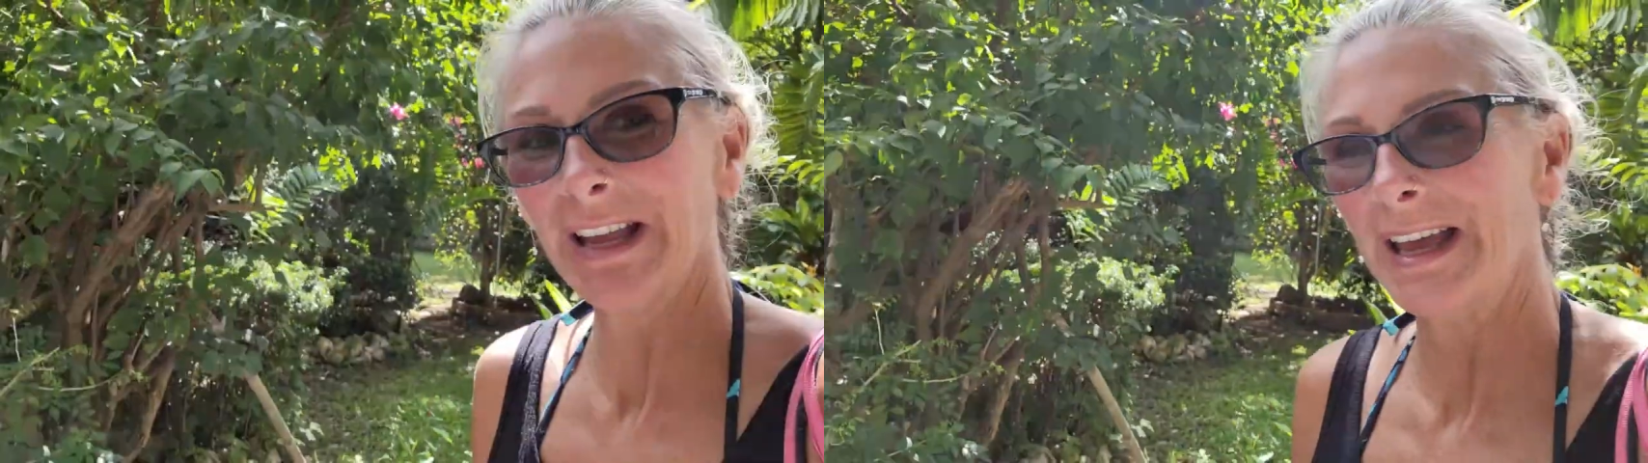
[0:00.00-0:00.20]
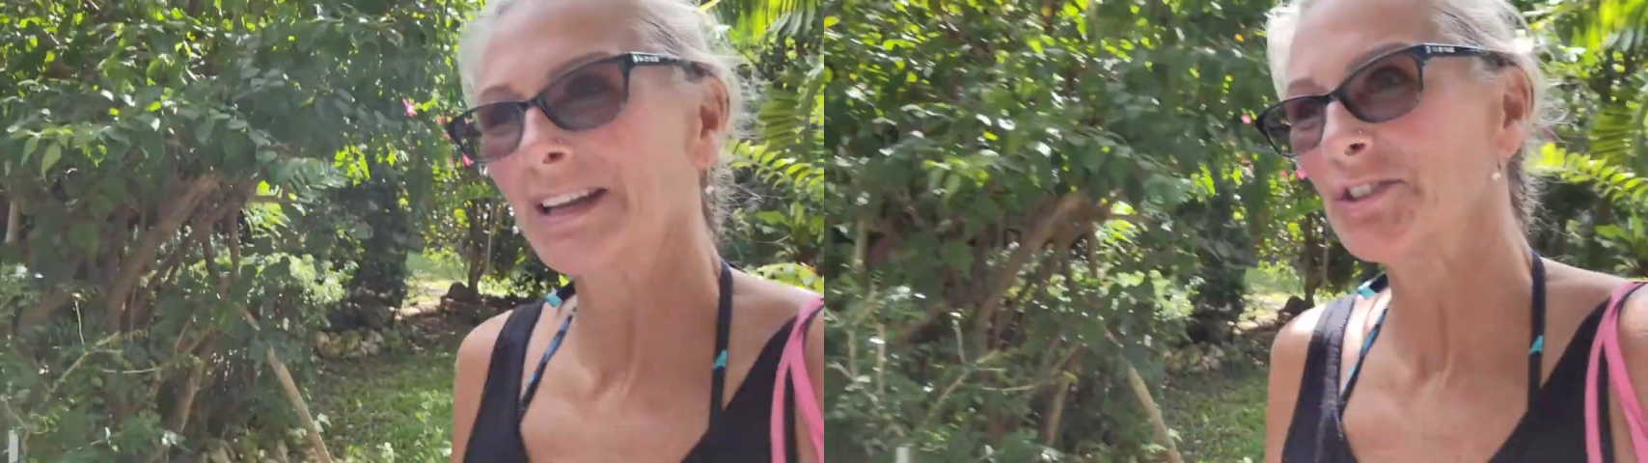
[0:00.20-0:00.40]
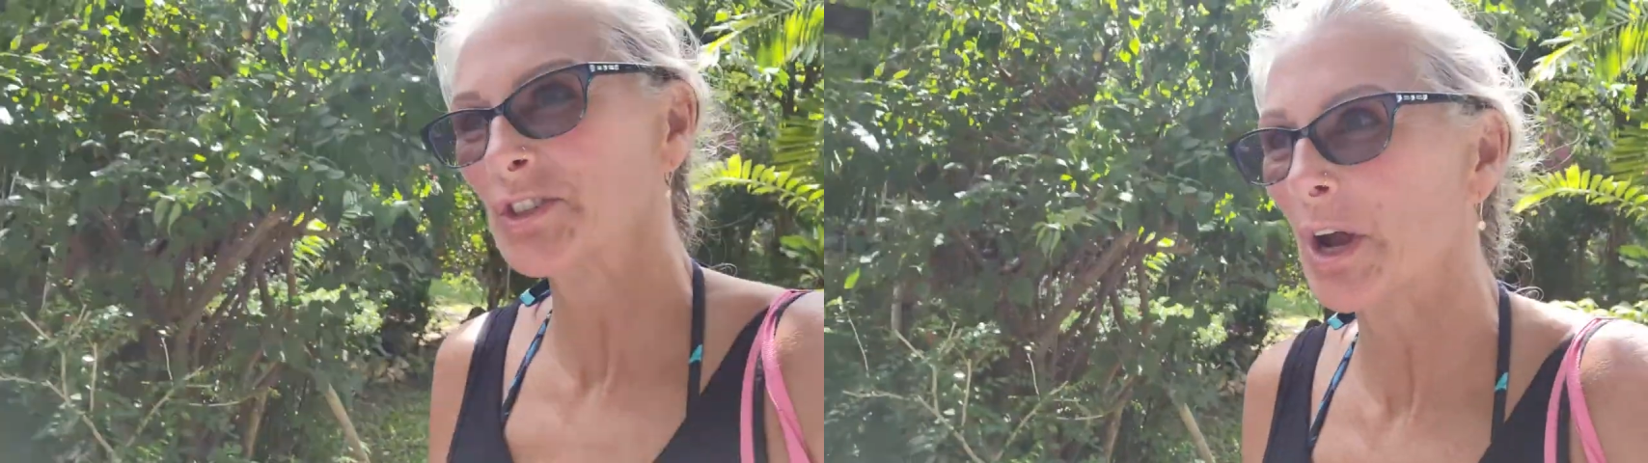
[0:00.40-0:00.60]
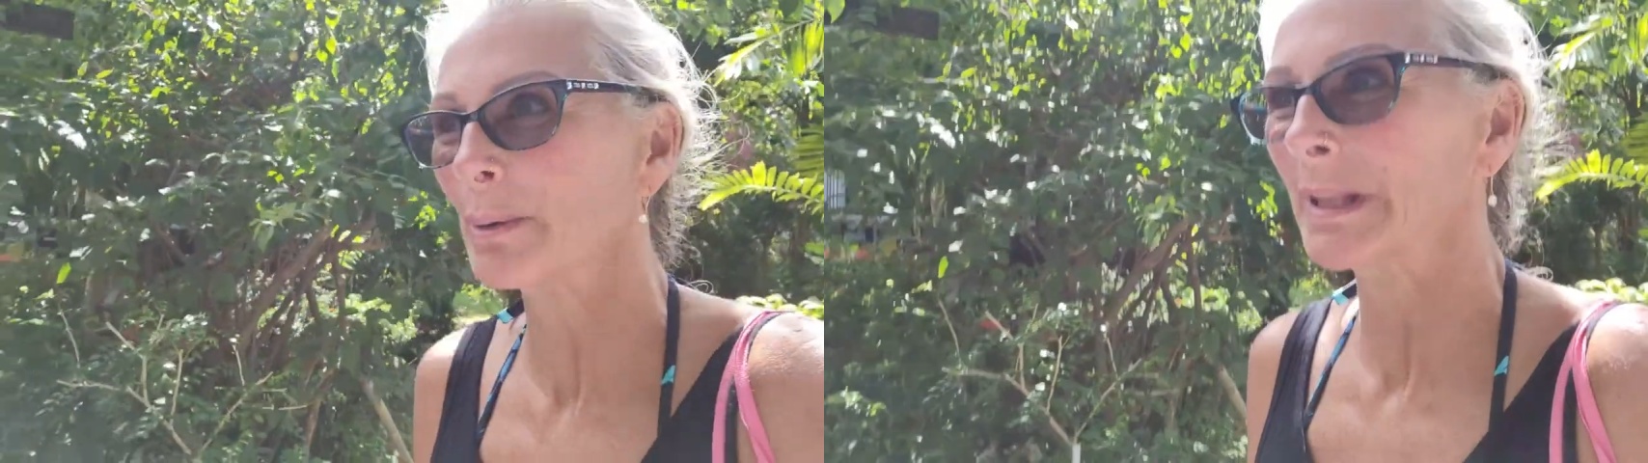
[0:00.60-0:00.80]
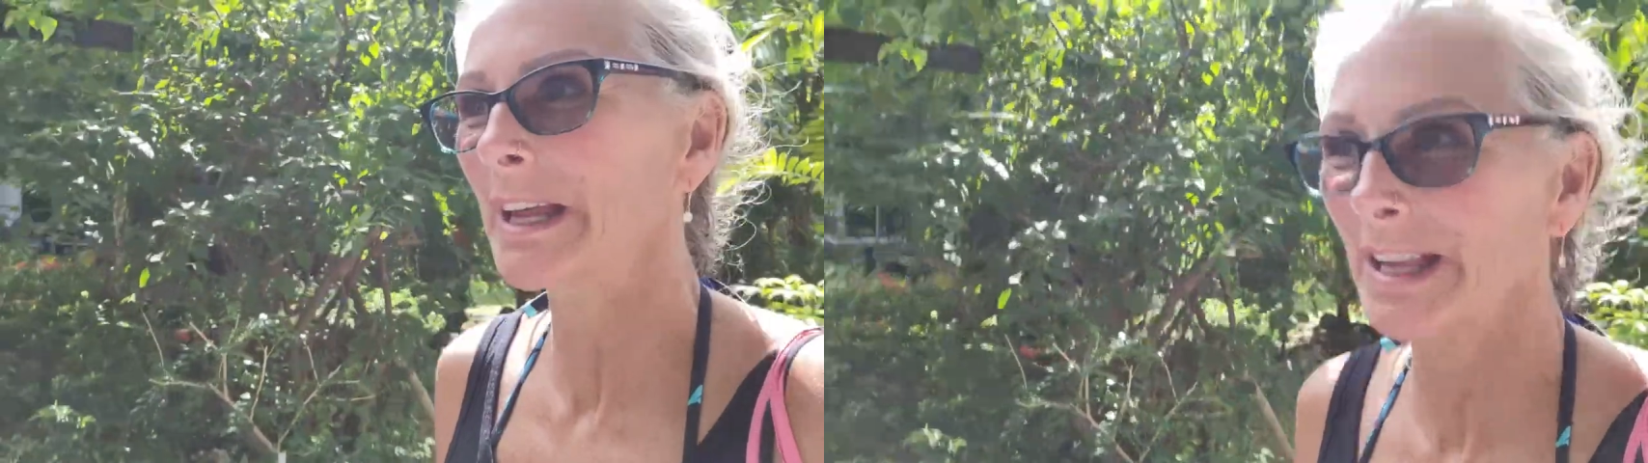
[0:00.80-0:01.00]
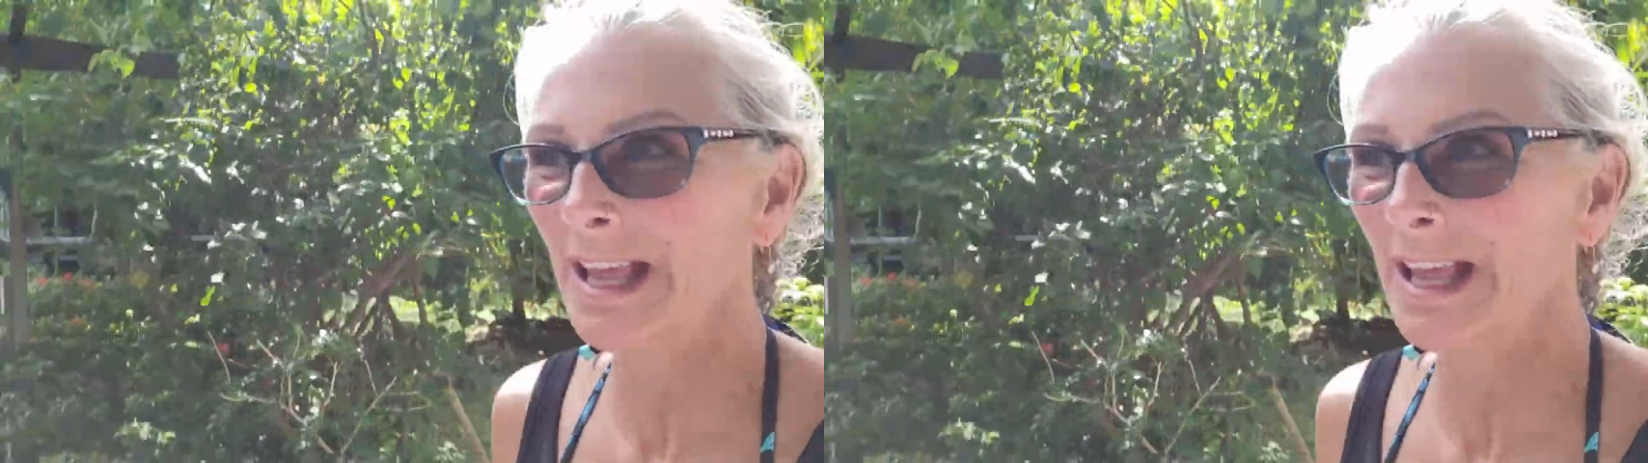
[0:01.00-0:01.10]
at Chamlay